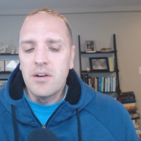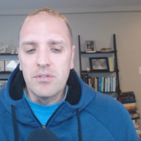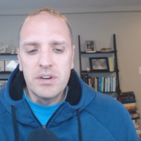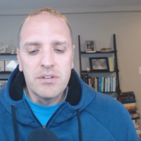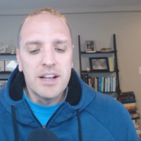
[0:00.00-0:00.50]

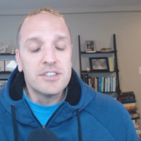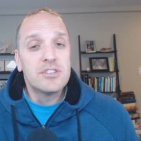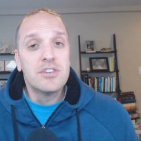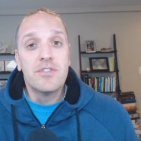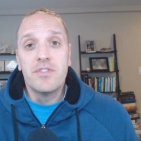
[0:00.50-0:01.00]

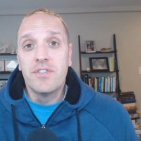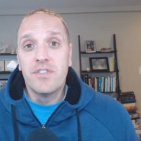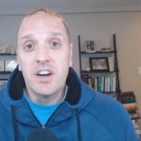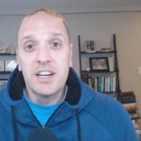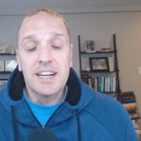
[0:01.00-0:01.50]
re-registered for the
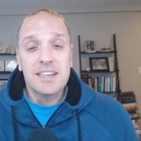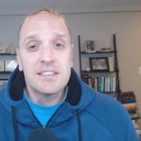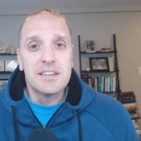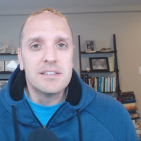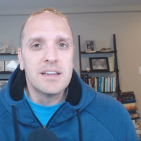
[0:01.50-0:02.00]
very
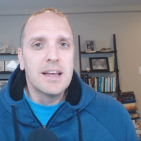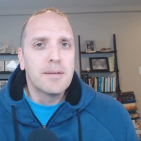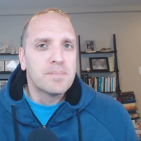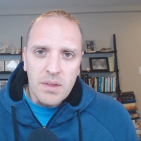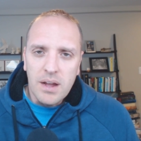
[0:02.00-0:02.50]
next
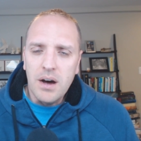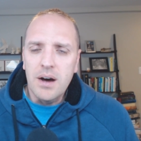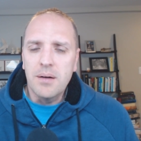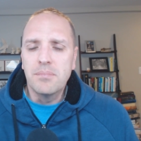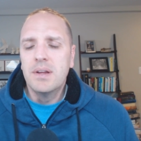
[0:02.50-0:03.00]
exam.
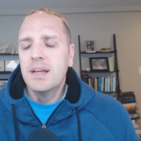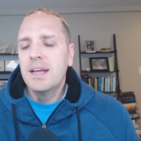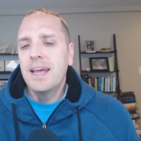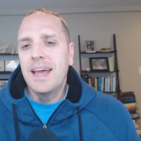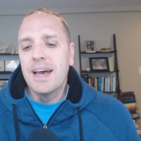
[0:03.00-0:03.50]

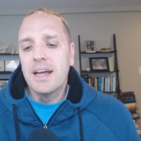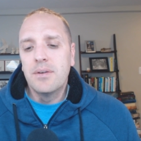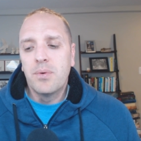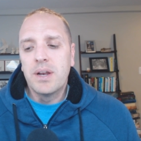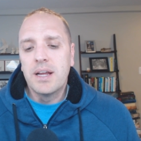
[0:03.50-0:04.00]

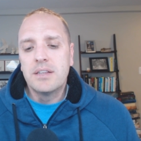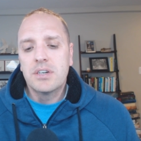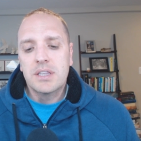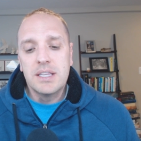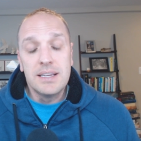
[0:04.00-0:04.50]
And when I
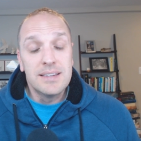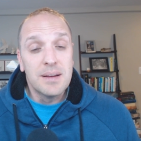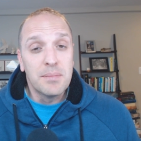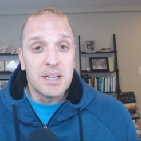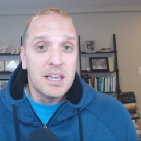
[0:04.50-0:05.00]
took the
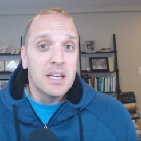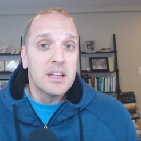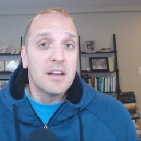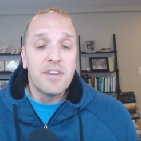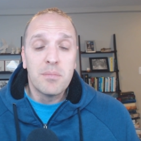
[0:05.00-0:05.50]
exam
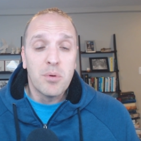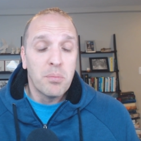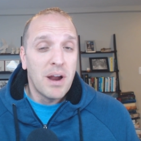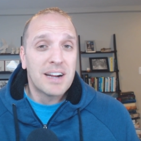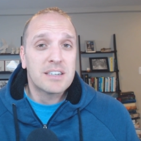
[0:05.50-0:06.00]
again, I found more
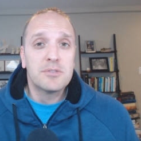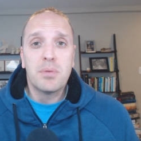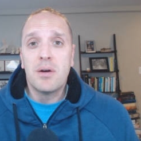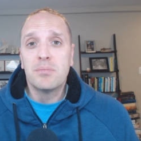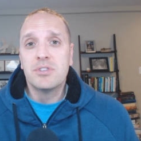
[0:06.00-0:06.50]
practice
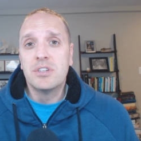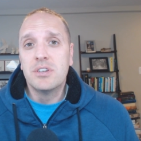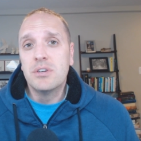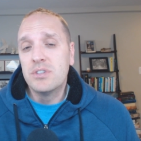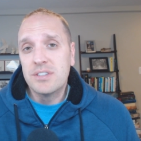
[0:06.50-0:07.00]
problems to
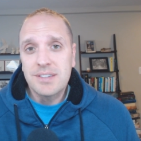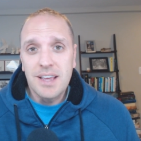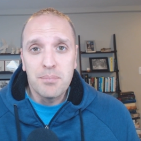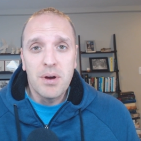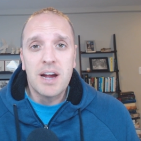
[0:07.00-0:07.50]
do and just
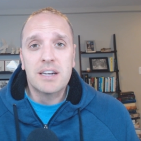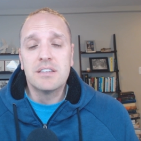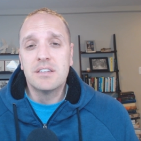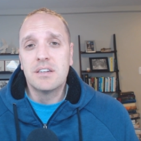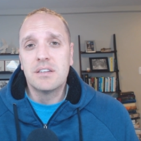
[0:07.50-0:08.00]
kept
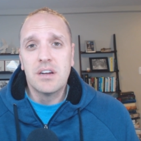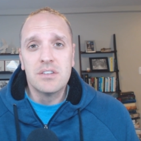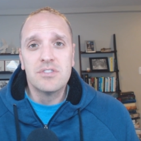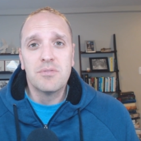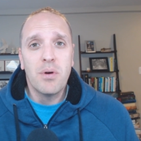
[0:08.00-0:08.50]
practicing
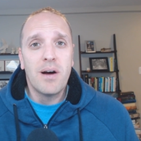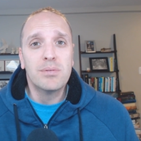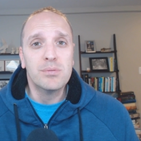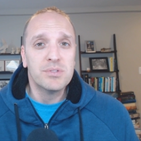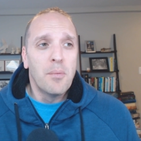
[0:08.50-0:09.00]
tons of
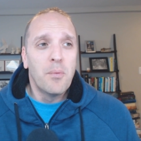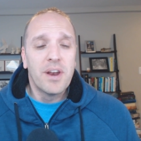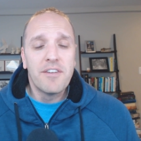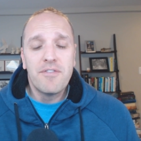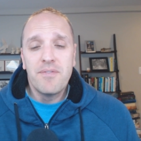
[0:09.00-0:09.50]
problems.
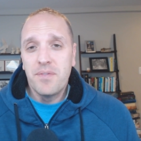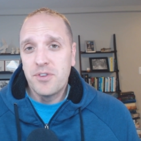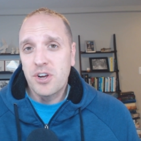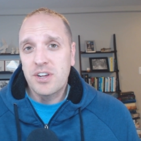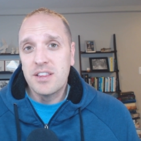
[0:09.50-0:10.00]
When I
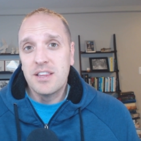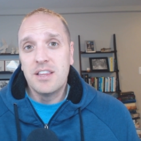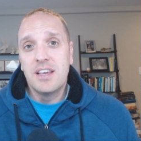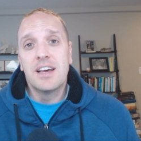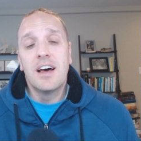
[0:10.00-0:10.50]
took it
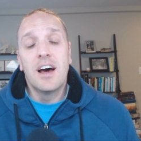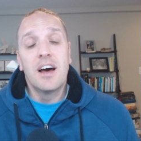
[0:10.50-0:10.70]
the